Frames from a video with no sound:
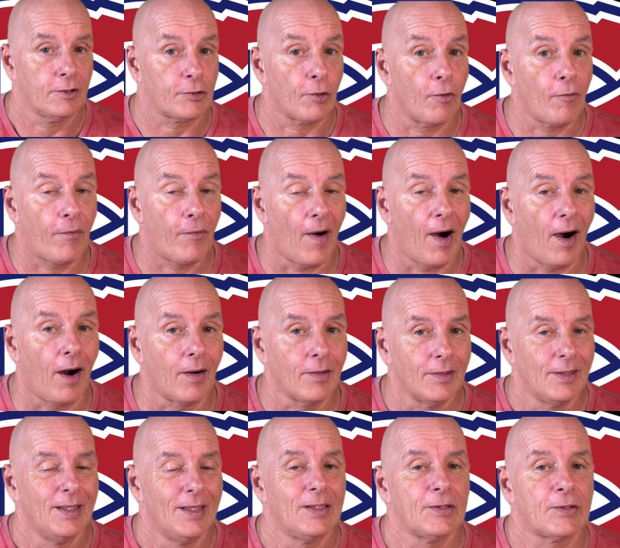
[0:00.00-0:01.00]
So far,
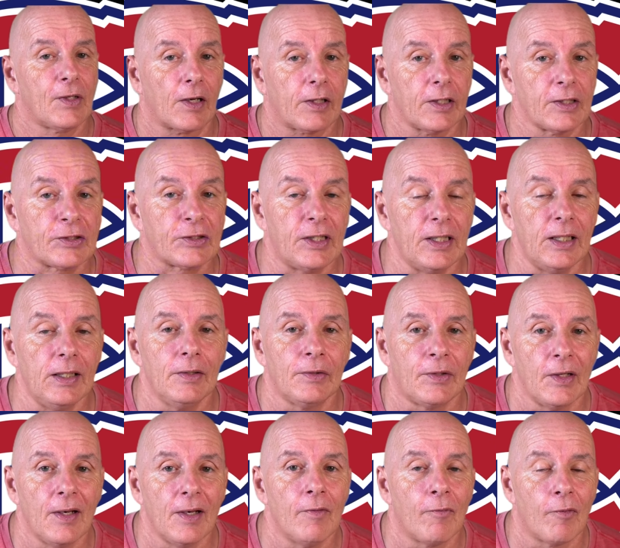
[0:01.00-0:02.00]
Slafkovsky
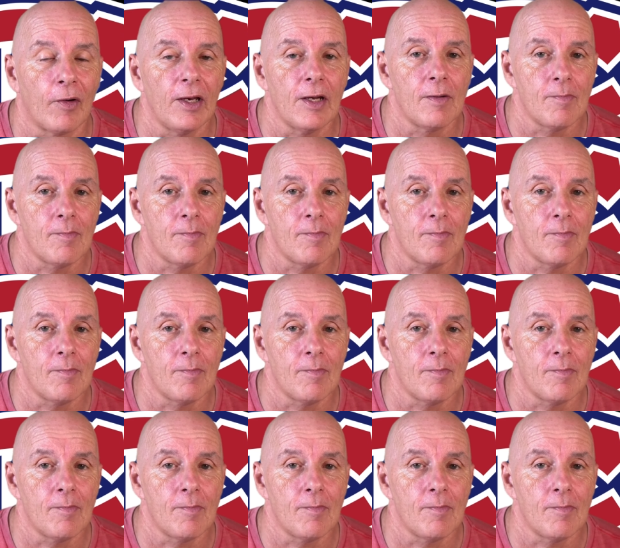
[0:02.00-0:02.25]
delivered